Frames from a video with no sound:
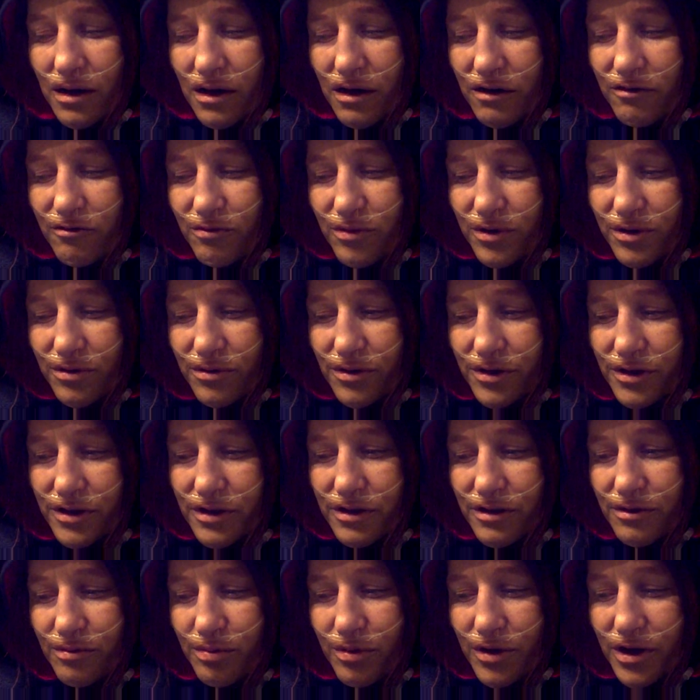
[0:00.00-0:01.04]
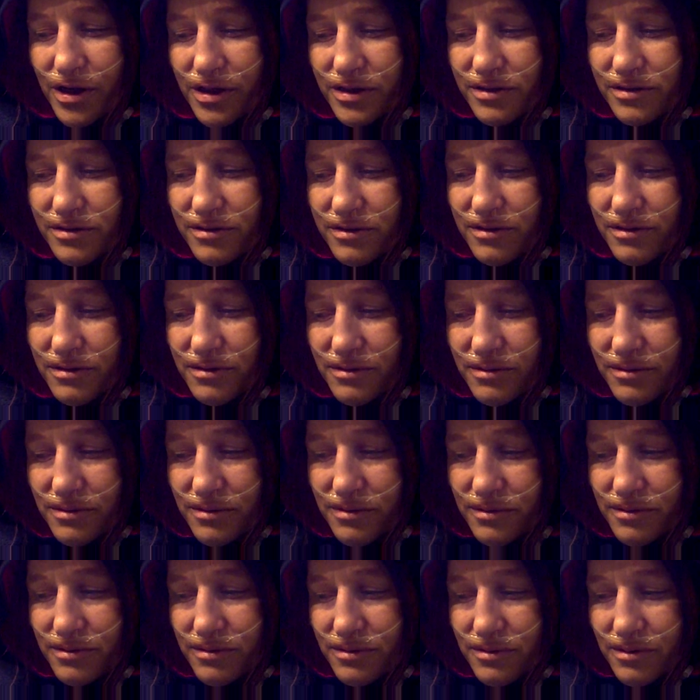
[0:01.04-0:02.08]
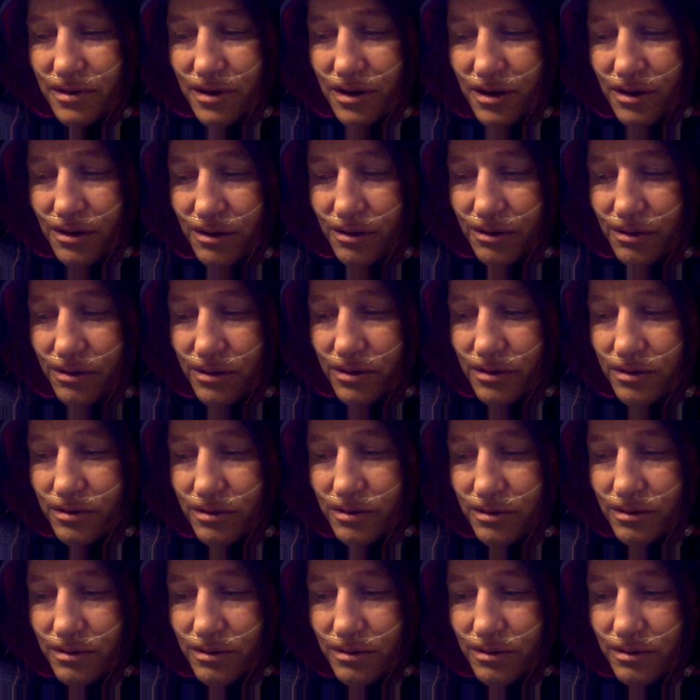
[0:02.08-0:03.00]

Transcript: I've been really depressed, and